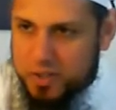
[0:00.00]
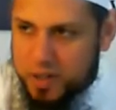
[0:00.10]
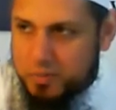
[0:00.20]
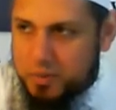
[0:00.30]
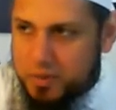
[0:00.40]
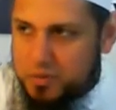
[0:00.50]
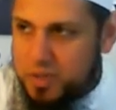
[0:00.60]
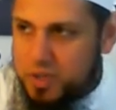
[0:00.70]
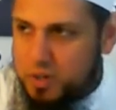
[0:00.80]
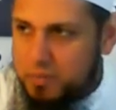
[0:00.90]
You're able to
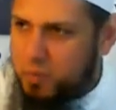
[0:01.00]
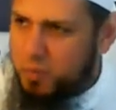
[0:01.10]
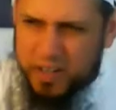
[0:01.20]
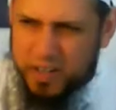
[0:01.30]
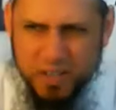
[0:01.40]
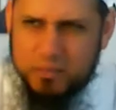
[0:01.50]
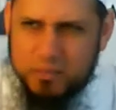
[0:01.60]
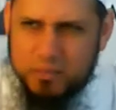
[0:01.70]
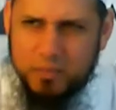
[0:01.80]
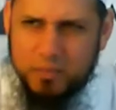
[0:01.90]
determine what is the
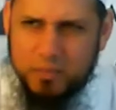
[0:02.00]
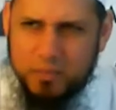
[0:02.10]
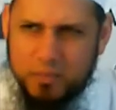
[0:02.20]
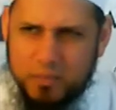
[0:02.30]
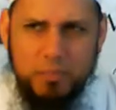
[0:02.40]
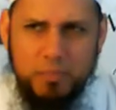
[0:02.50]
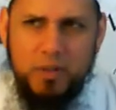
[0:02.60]
most important thing